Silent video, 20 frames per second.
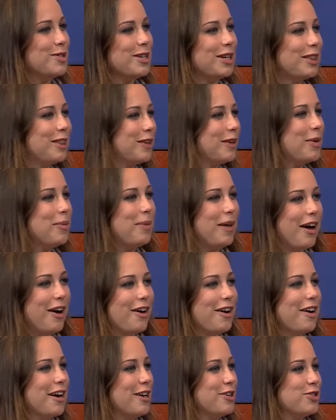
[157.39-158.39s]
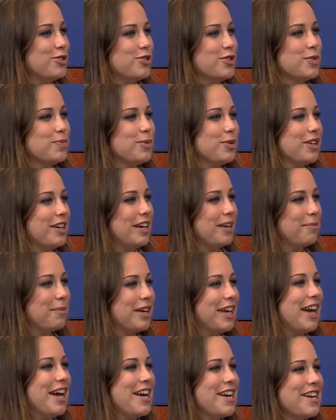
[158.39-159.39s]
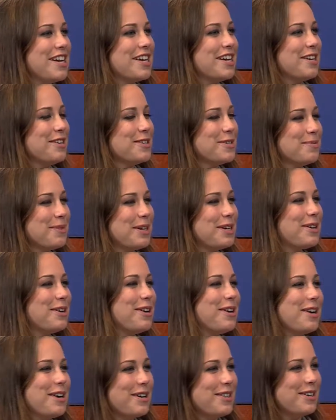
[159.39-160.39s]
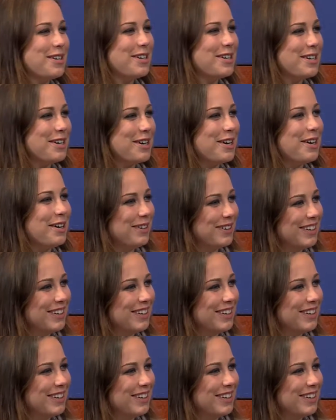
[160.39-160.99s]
nothing about it, I should just be like, mechanic, here's my car, there you go.